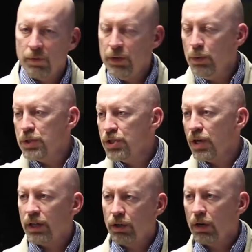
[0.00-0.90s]
If you
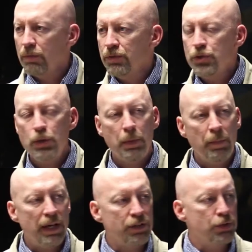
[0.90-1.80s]
sucked all of
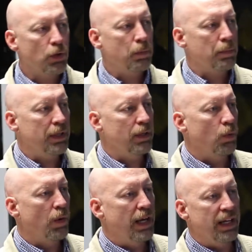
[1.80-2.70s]
Superman's dopamine
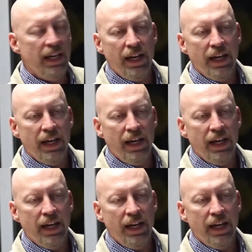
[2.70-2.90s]
away,